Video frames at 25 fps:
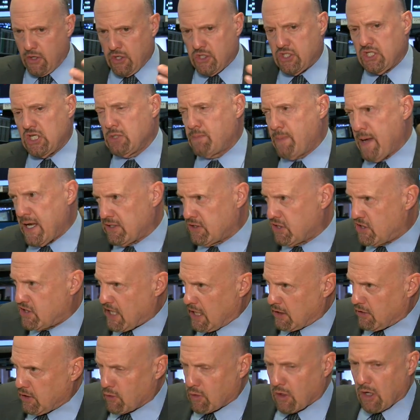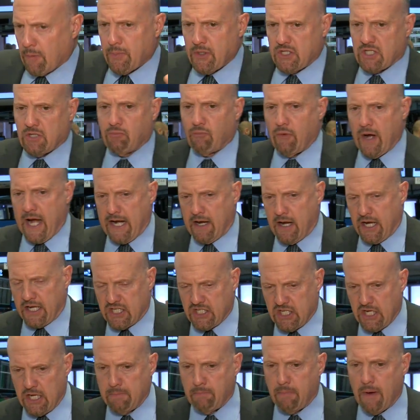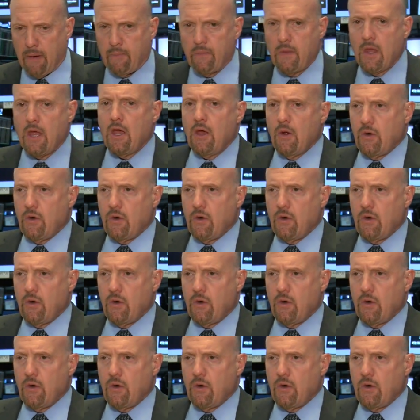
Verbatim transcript: because she's basically saying, look, we're going to put some rate hikes in, but